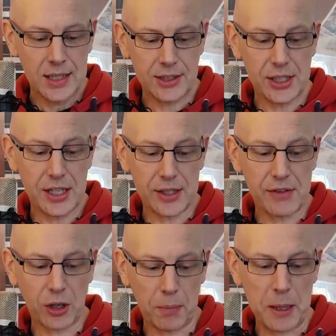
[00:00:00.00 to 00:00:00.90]
So, you know,
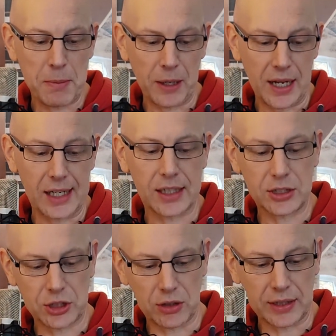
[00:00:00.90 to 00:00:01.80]
you've got people
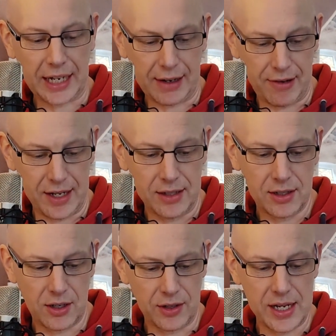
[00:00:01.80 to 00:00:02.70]
like John Carrin
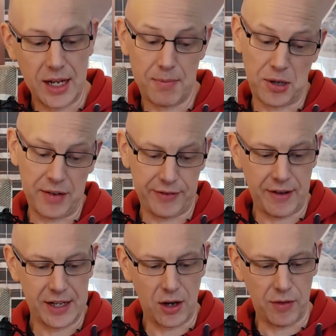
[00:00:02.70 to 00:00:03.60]
on here. Bryan
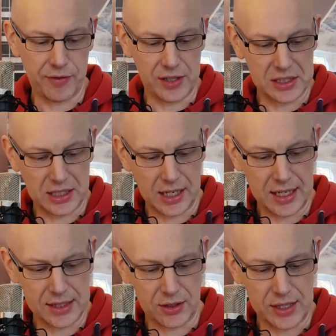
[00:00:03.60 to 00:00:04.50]
Ferry,
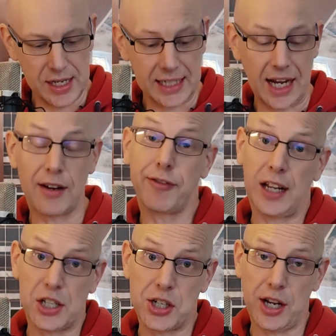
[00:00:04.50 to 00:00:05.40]
obviously, is on here. Guy
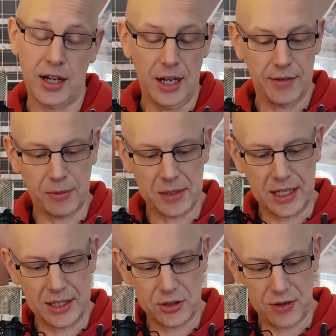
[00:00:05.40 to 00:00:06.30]
Fletcher from
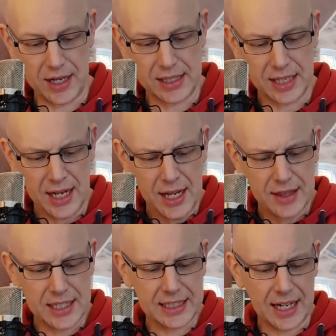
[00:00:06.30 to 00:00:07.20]
Dire Straits.
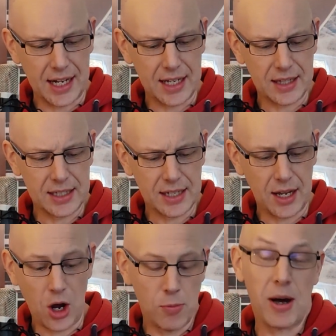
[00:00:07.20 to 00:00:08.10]
This guy,
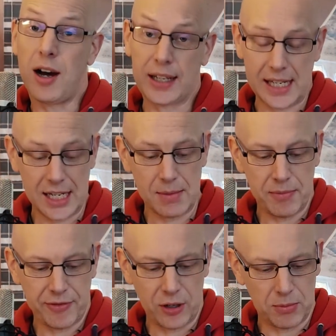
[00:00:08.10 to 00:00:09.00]
Omar
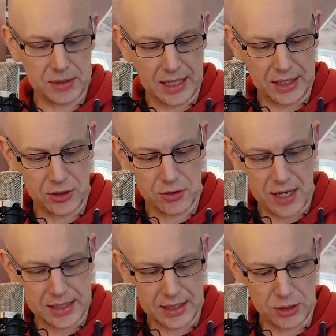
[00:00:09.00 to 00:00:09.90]
Hakim from Dire
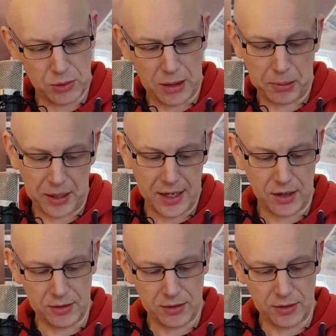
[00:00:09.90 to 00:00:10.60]
Straits as well, played